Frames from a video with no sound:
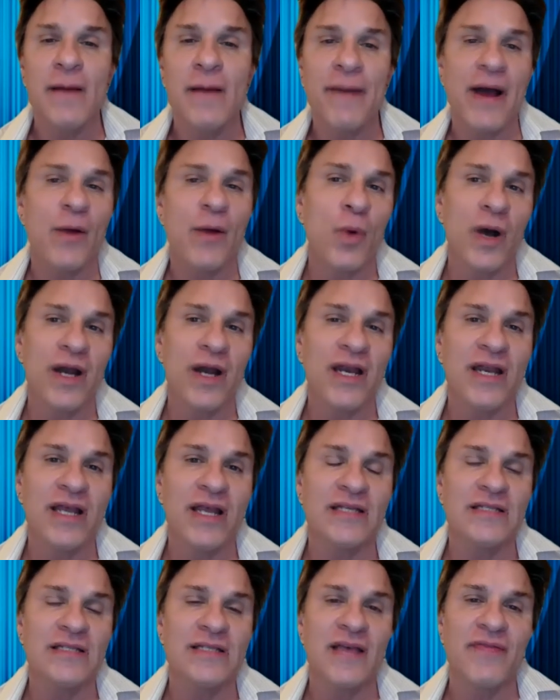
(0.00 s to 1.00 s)
by what it
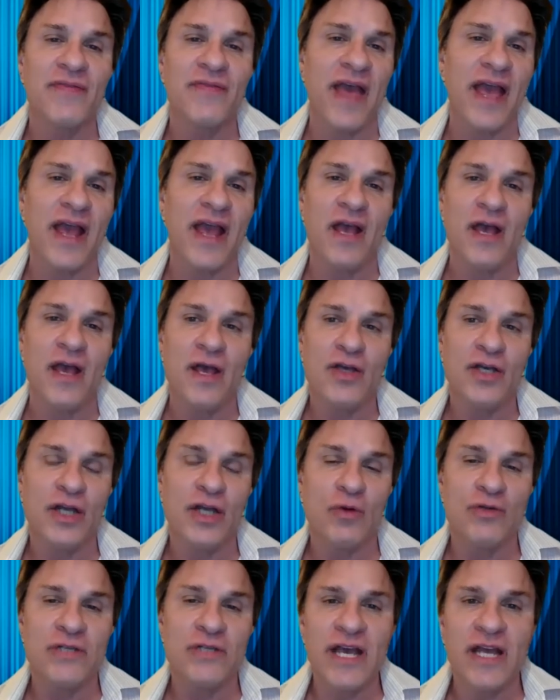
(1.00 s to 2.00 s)
is that they you
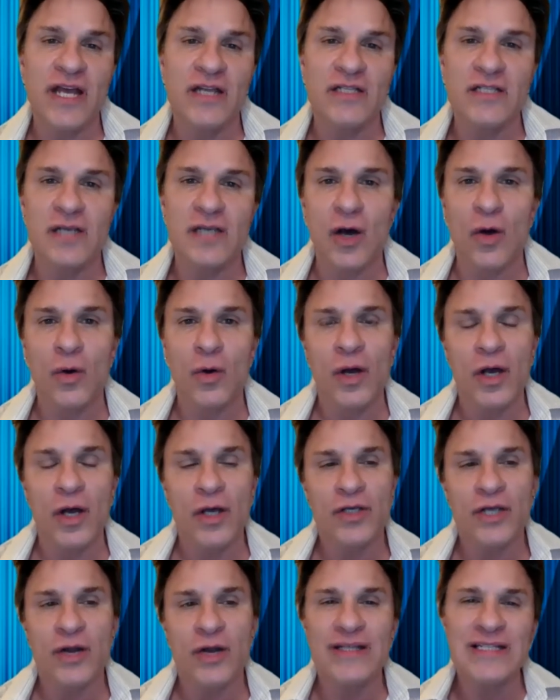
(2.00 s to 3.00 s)
know did so
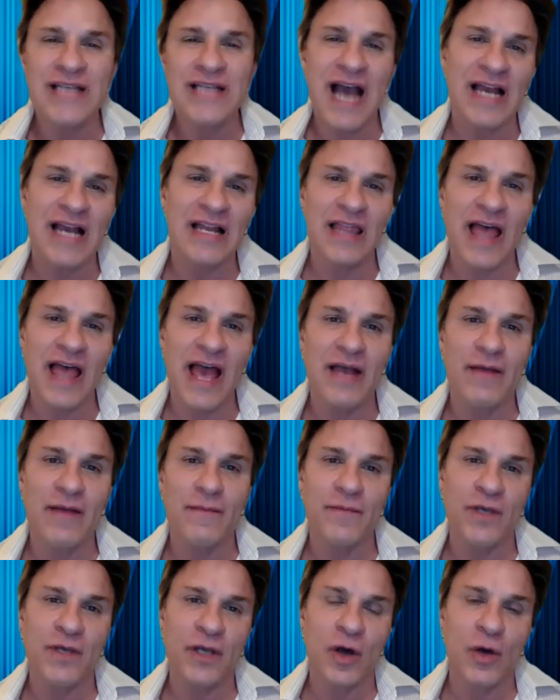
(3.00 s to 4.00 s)
you know it's kind of like
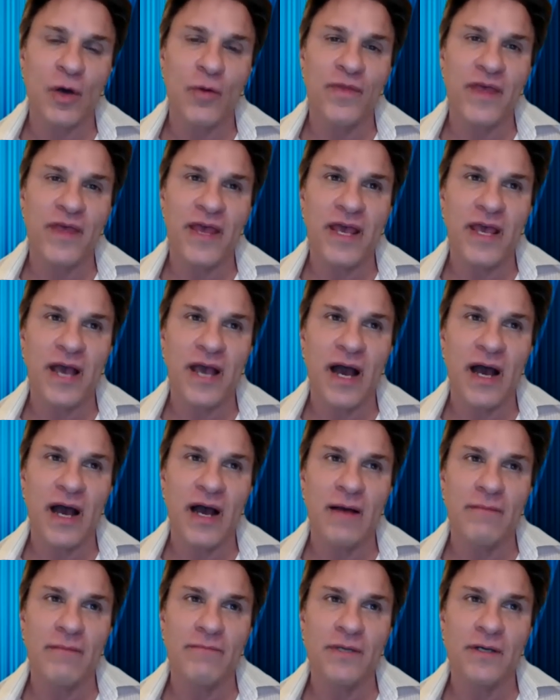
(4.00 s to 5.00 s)
you know the
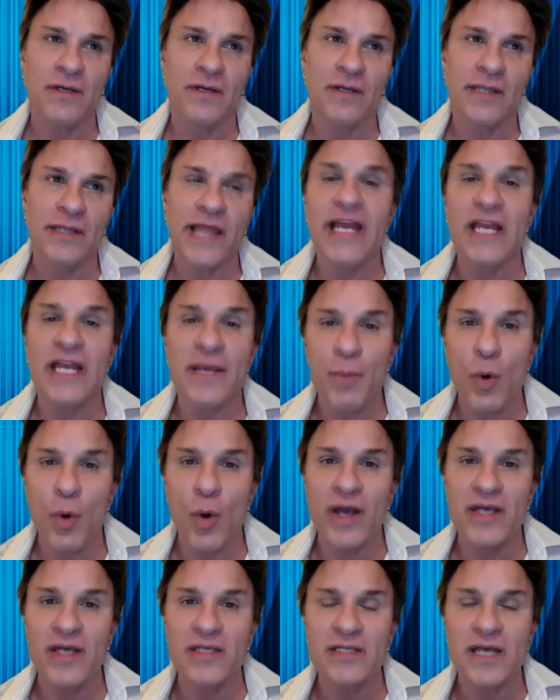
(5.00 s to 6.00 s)
uh, the lady
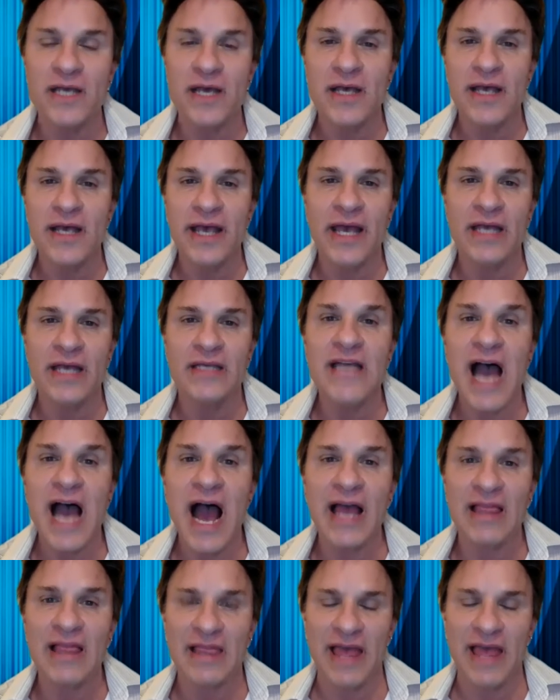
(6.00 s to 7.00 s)
boys in
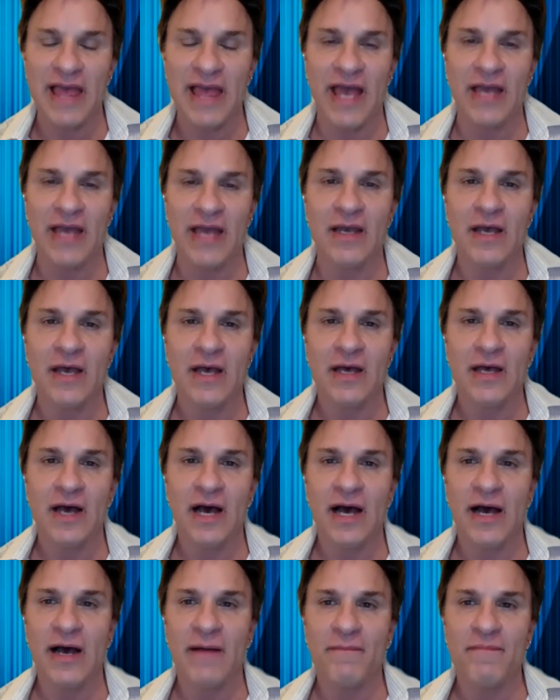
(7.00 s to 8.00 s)
thailand
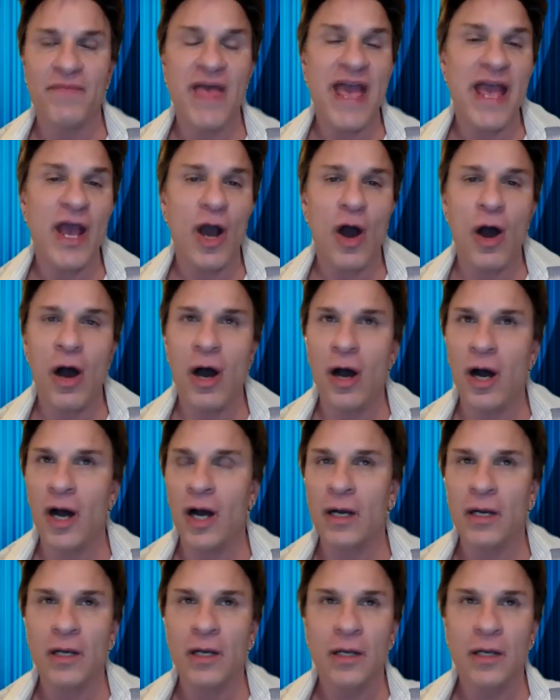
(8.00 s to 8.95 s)
uh, they are